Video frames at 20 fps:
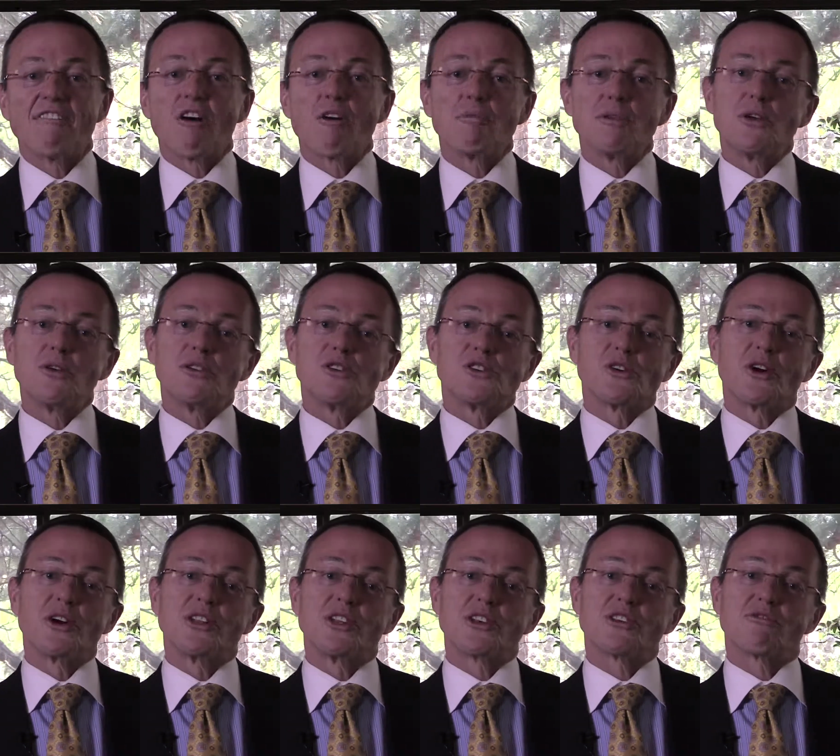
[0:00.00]
I hope you
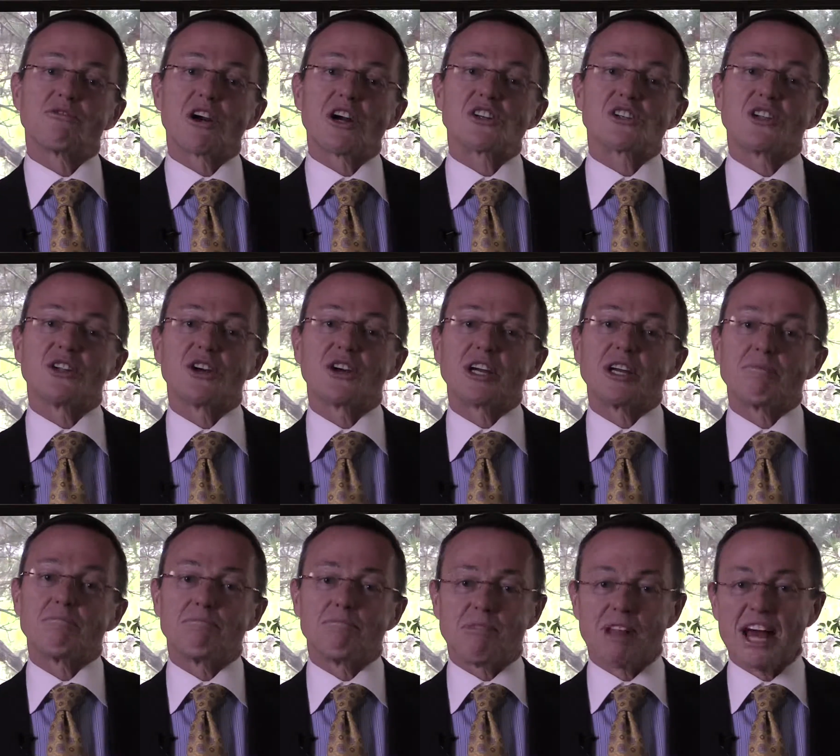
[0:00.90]
enjoyed this fresh
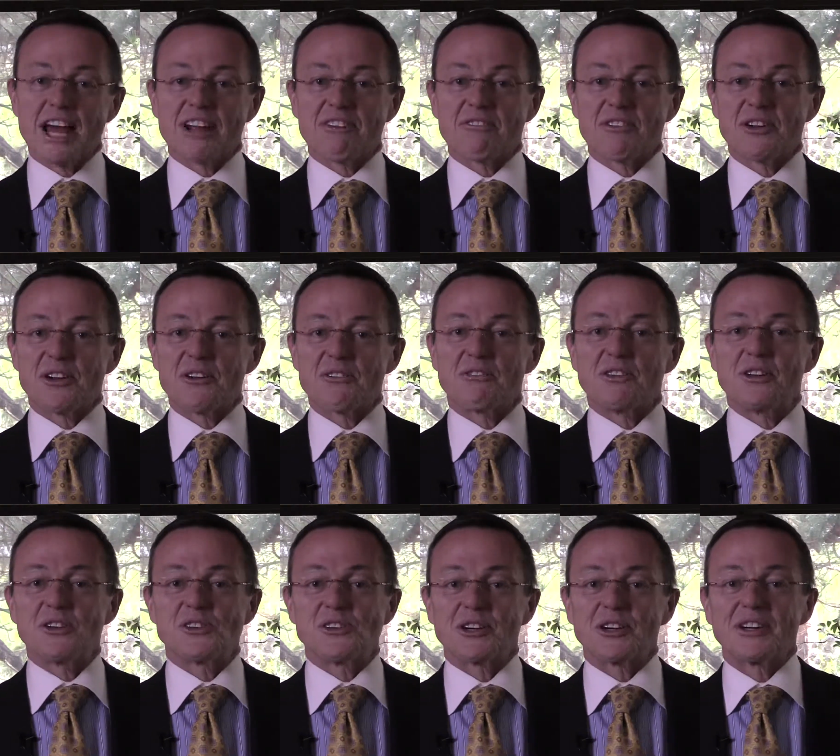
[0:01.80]
look at planning for your
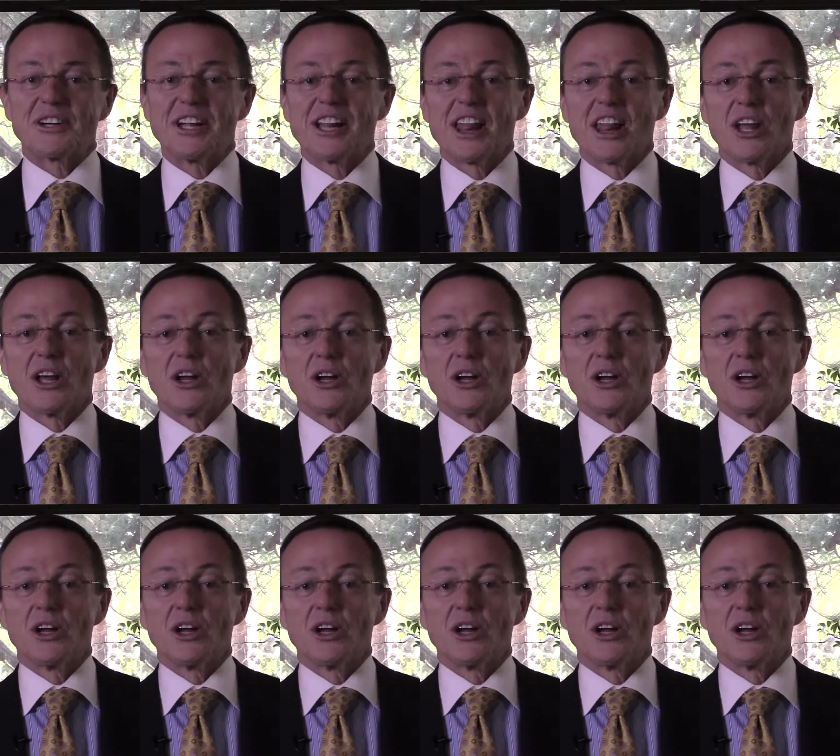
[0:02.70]
future.